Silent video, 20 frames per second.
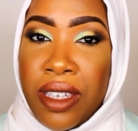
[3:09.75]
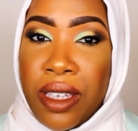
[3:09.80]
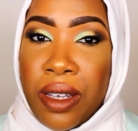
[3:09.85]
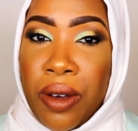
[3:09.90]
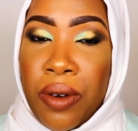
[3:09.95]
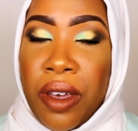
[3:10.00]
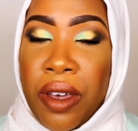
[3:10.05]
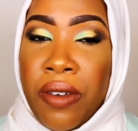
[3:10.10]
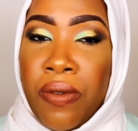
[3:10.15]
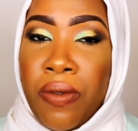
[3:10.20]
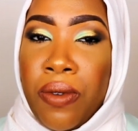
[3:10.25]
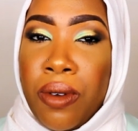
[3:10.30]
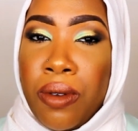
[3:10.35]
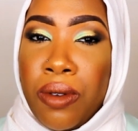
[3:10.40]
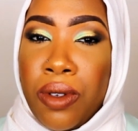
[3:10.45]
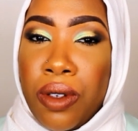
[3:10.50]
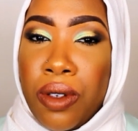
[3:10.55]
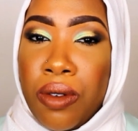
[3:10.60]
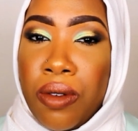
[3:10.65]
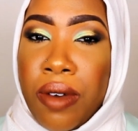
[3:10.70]
So if
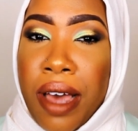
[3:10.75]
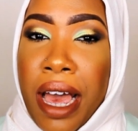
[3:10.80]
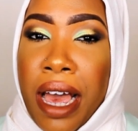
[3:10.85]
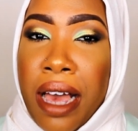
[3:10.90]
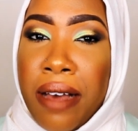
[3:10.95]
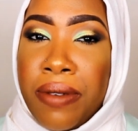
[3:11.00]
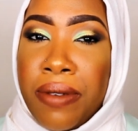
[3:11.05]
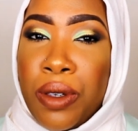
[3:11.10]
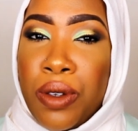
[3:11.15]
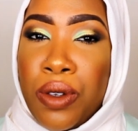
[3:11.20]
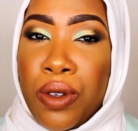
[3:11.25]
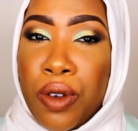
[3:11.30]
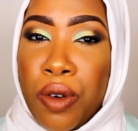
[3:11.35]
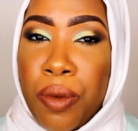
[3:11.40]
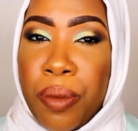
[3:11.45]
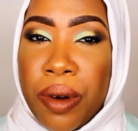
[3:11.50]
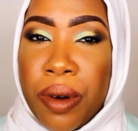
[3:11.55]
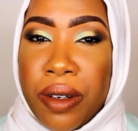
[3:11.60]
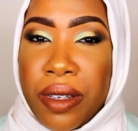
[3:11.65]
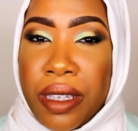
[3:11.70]
you do have
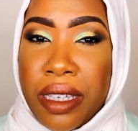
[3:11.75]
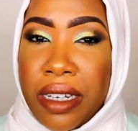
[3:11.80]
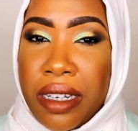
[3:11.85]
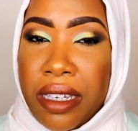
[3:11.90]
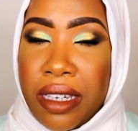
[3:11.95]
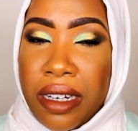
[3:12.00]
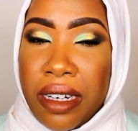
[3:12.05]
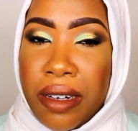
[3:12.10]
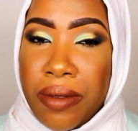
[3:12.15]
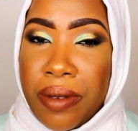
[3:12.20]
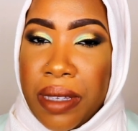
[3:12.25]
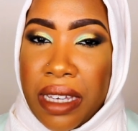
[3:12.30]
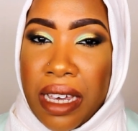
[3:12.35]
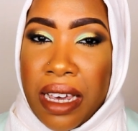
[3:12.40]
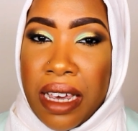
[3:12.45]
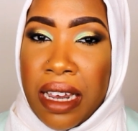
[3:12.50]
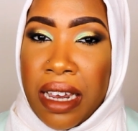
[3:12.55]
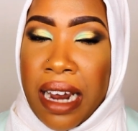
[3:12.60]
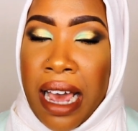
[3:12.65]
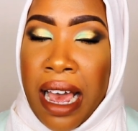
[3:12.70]
super sensitive
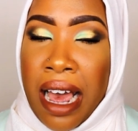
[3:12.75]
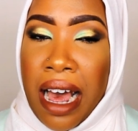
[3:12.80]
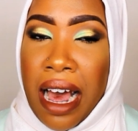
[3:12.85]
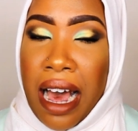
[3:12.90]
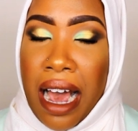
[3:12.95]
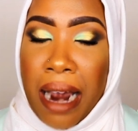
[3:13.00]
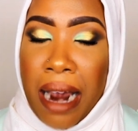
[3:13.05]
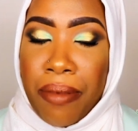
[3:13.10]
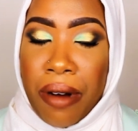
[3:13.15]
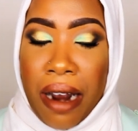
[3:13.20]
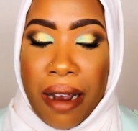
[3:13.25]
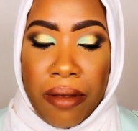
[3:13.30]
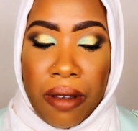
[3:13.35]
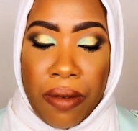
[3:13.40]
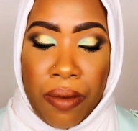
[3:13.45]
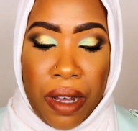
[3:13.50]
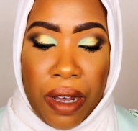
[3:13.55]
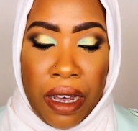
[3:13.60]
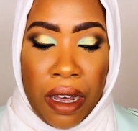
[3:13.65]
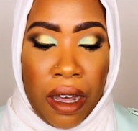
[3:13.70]
skin, I
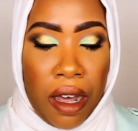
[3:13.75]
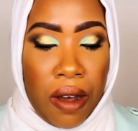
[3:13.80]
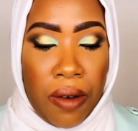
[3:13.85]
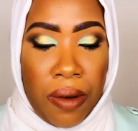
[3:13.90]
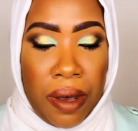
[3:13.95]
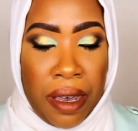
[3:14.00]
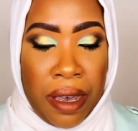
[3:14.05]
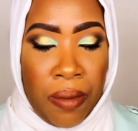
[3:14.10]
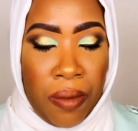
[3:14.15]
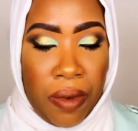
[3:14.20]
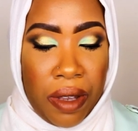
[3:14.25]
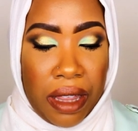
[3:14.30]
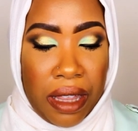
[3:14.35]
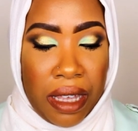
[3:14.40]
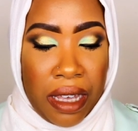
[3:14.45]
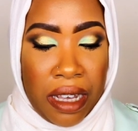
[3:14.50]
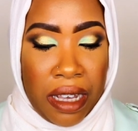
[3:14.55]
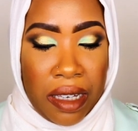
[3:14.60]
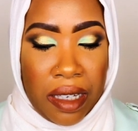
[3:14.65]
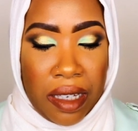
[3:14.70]
probably wouldn't go in with
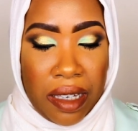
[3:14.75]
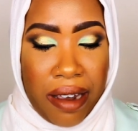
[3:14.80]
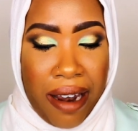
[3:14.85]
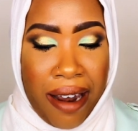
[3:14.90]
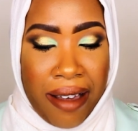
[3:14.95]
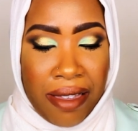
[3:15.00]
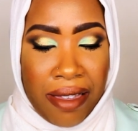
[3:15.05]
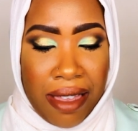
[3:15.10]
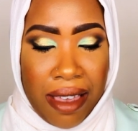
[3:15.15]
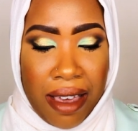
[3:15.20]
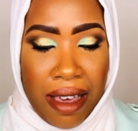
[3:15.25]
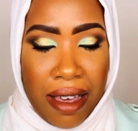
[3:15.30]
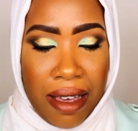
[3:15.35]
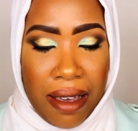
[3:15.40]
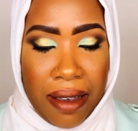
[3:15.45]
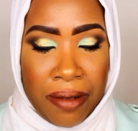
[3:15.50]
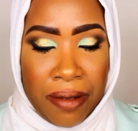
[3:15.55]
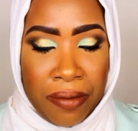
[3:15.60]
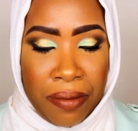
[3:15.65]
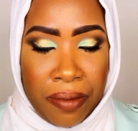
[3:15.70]
this. I think,